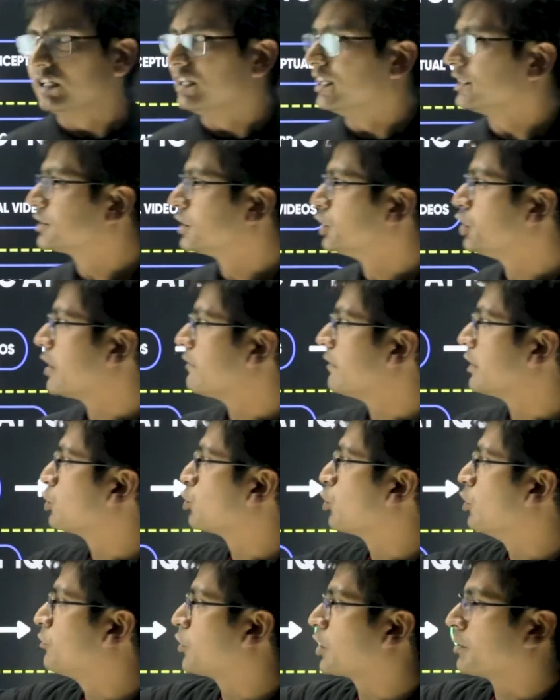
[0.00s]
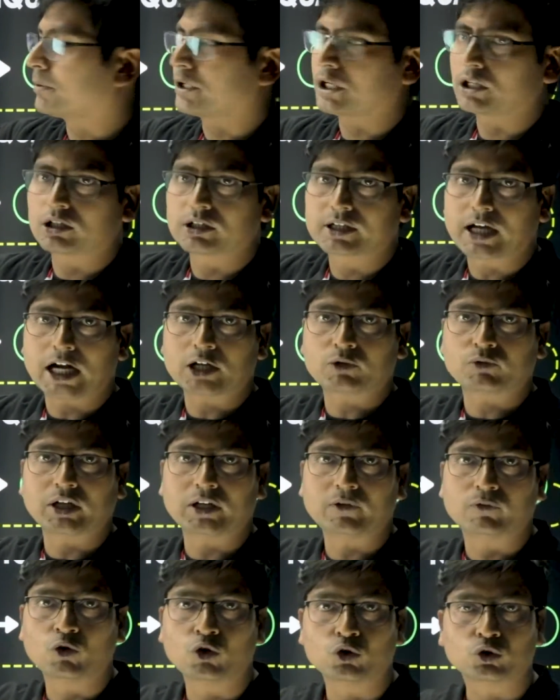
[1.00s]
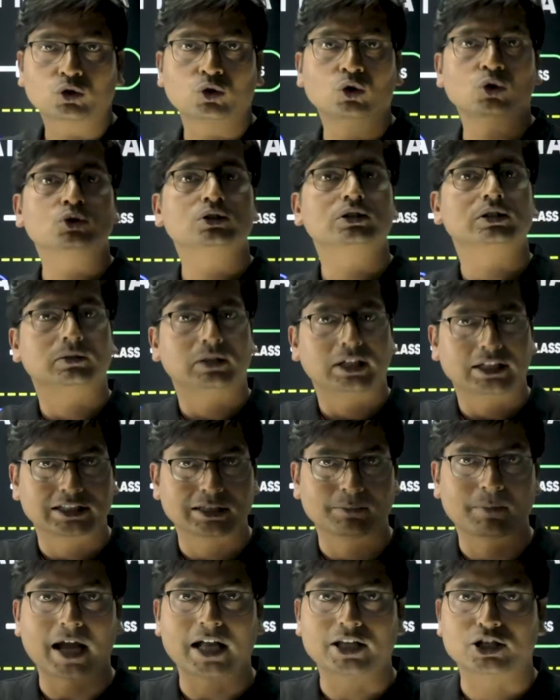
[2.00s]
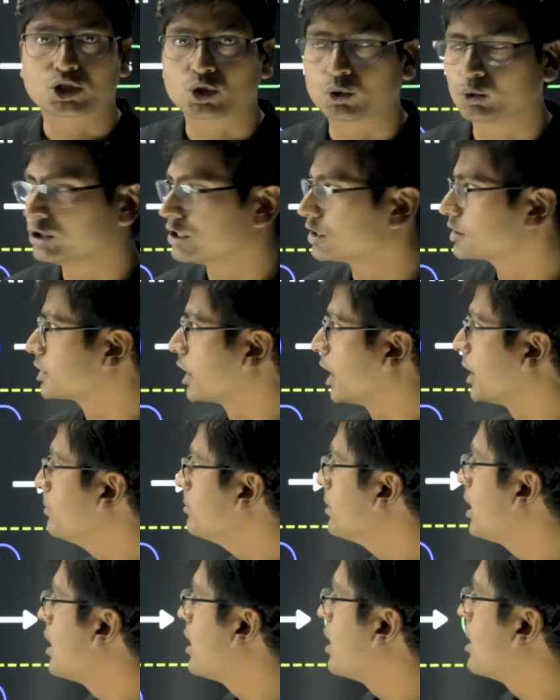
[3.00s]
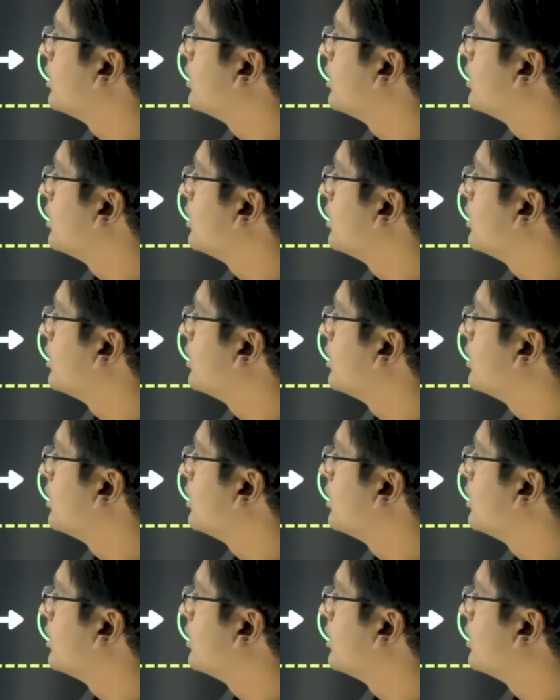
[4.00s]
Let's say you have enrolled for a particular CAT 24 course, let's say batch 2 this time.